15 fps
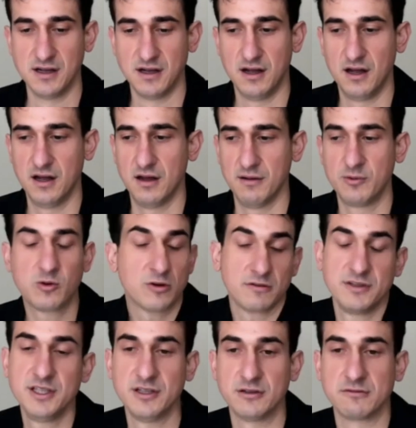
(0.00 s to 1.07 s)
Um, or,
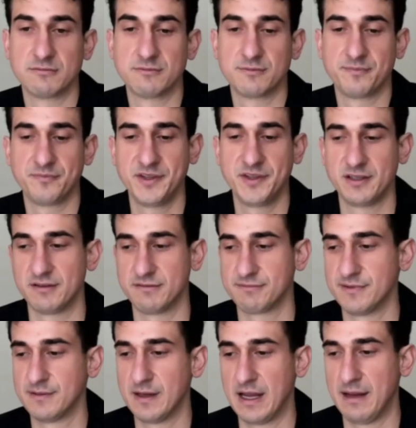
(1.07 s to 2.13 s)
you know, you can
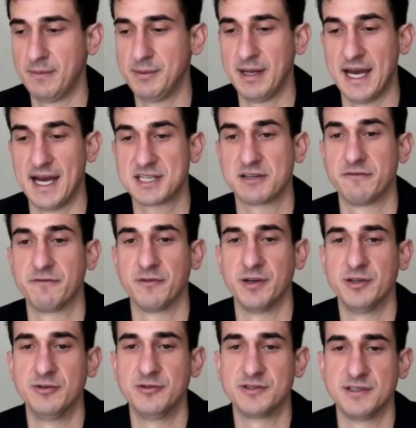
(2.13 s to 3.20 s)
maybe ask a
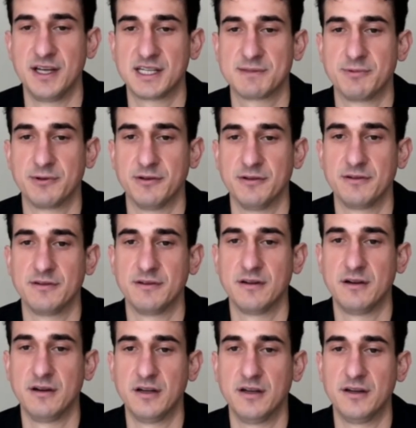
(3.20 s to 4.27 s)
friend who's an expert
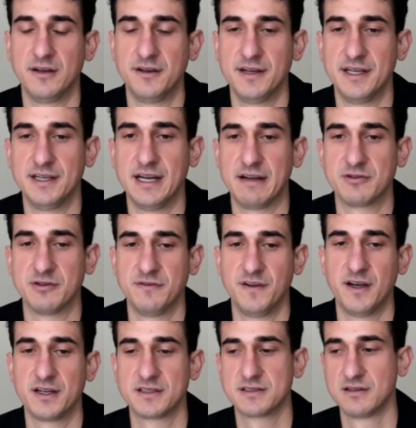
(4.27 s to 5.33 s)
on in After
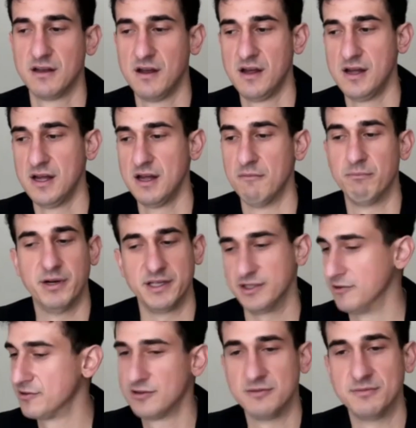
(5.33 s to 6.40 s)
Effects, but
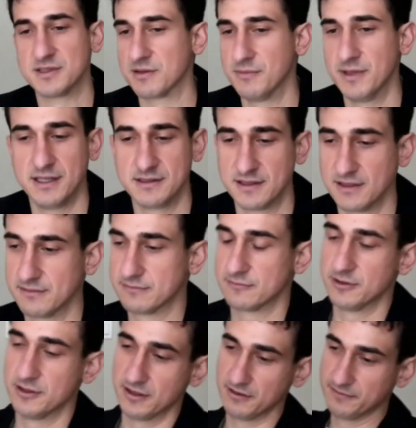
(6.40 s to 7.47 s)
YouTube is amazing,
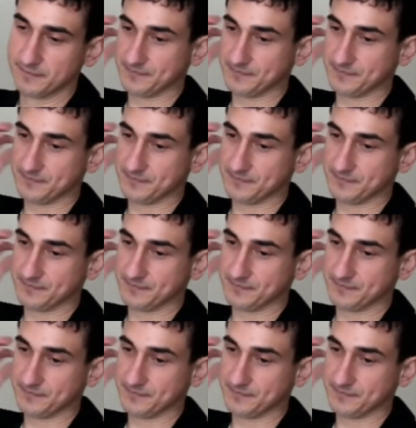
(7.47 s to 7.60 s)
really.